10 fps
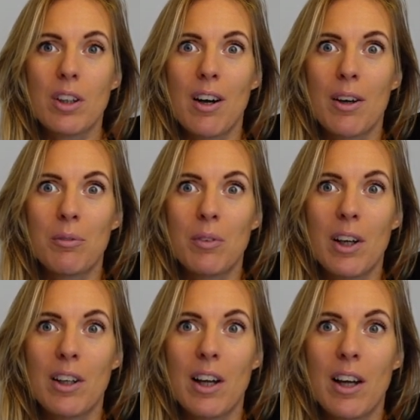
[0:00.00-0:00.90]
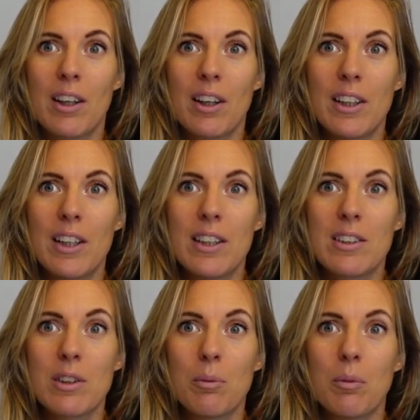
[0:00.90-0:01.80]
and I need
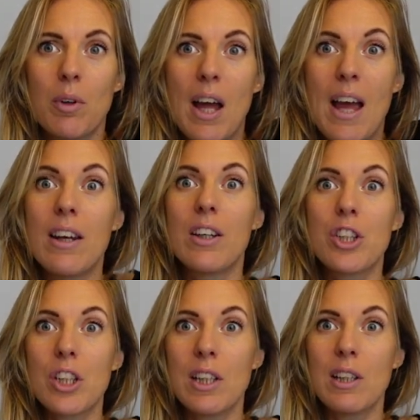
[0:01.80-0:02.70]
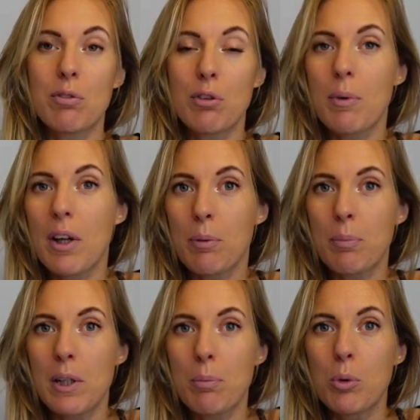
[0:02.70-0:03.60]
some energy from other
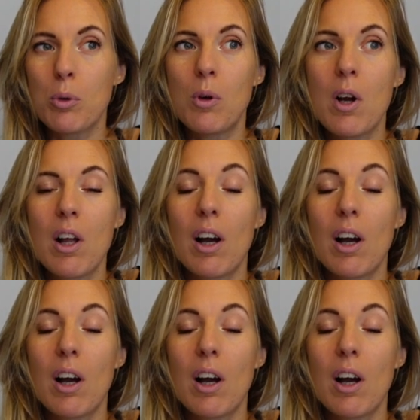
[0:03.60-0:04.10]
people,